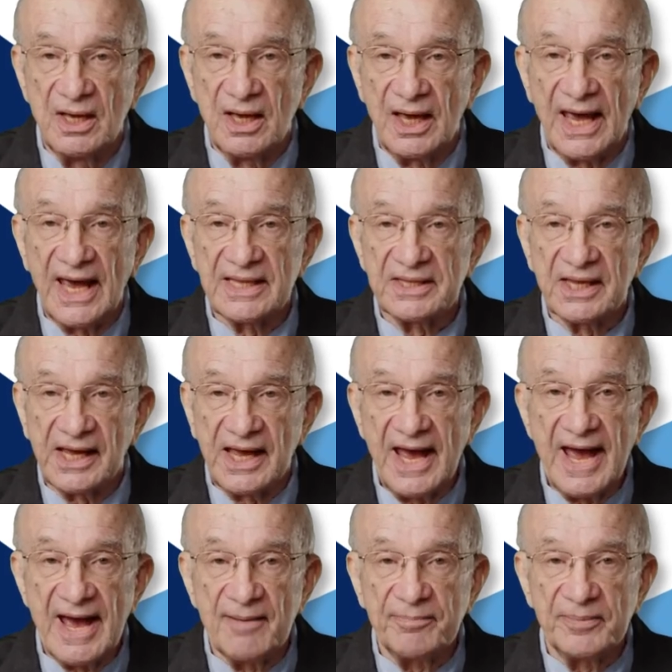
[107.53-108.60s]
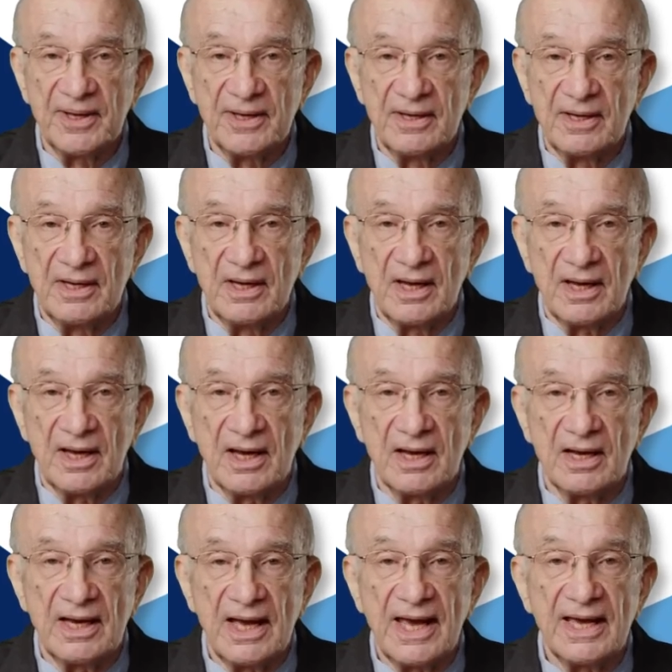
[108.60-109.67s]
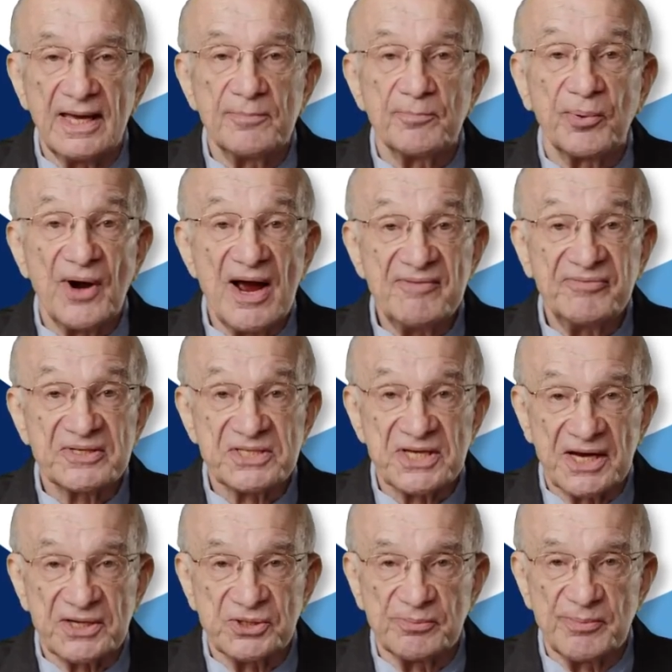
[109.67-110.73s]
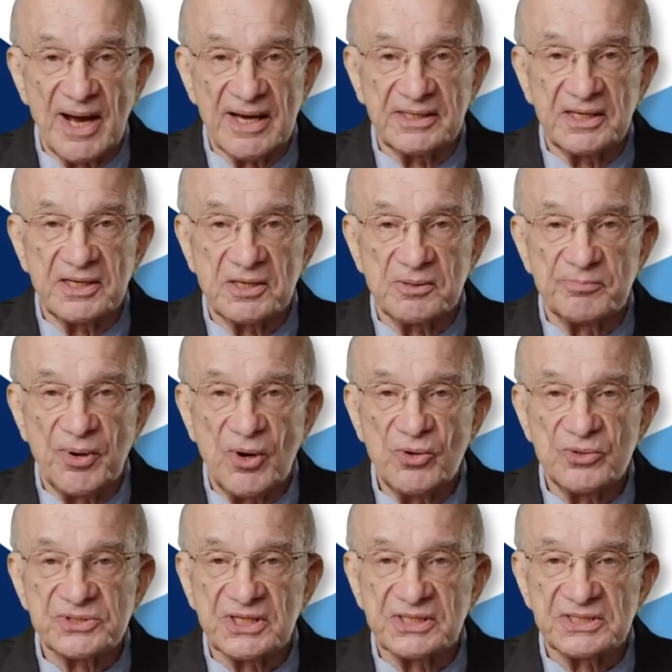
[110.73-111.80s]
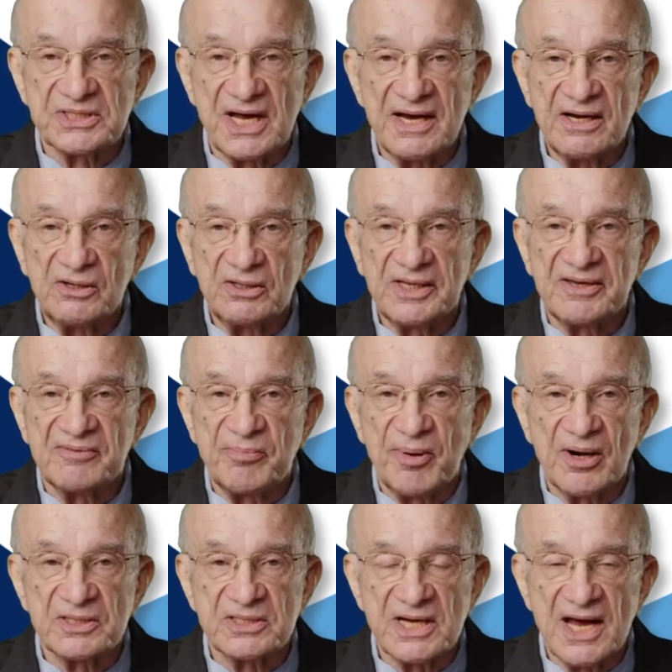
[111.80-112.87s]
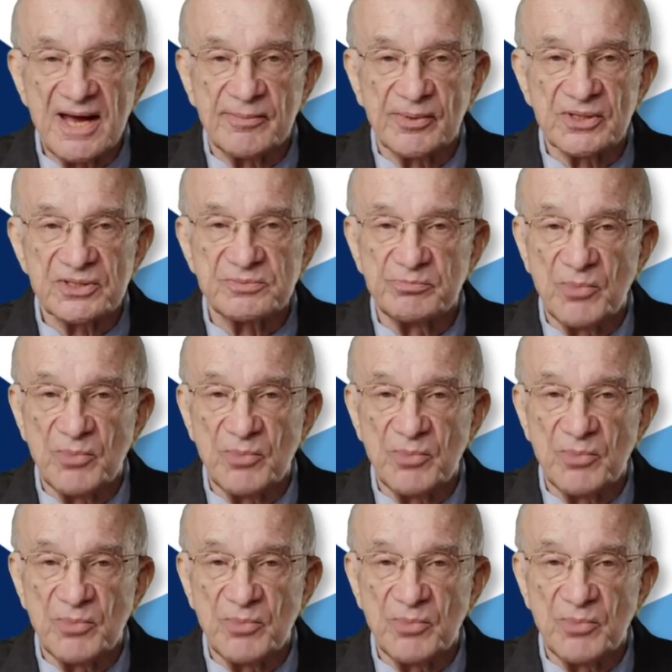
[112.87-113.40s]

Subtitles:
and the CAP, a private sector body composed entirely of part-timers,